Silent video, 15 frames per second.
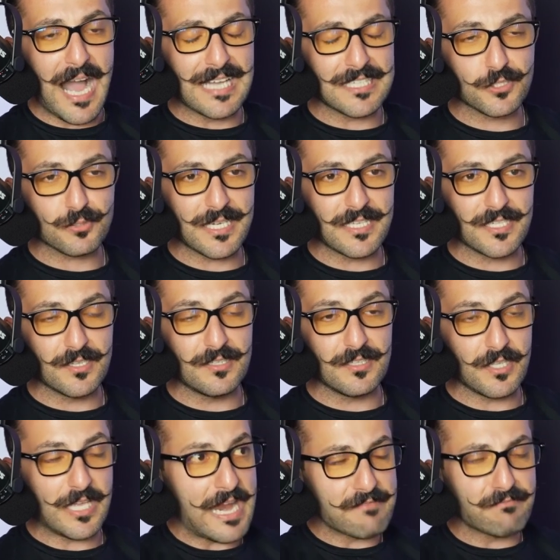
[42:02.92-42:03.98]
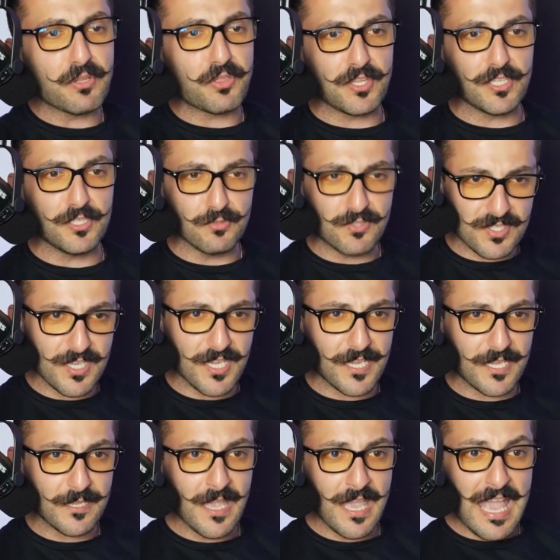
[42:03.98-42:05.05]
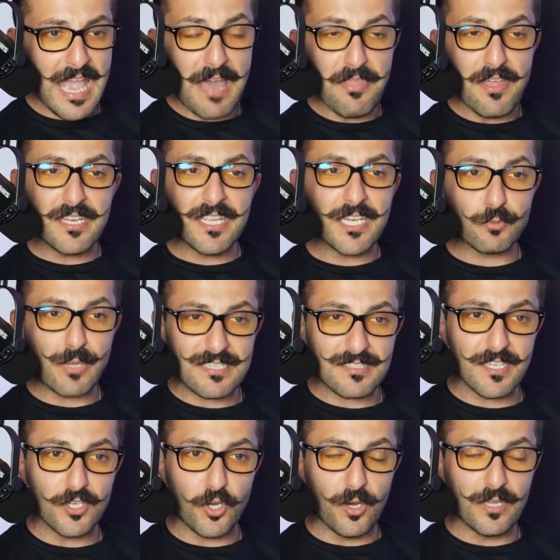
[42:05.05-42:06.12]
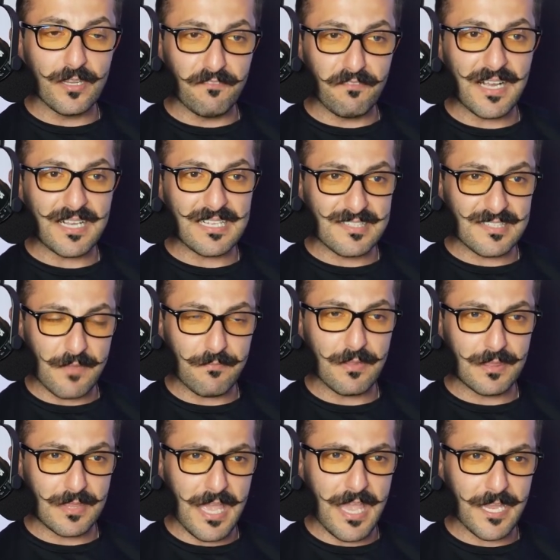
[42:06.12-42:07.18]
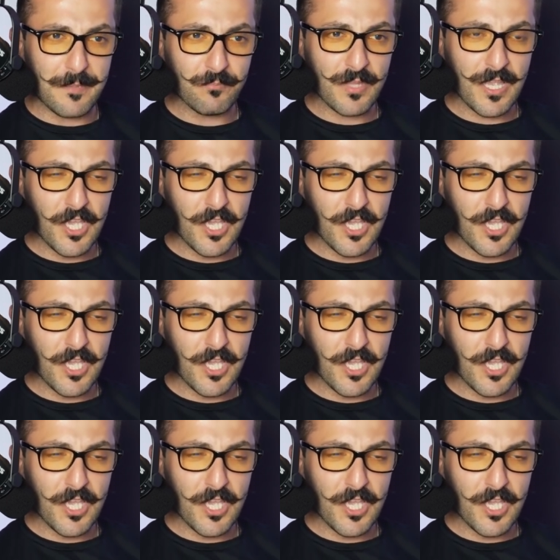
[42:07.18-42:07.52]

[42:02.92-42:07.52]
God created everything you see. He had a big and then week. he rested on the fucking seventh day.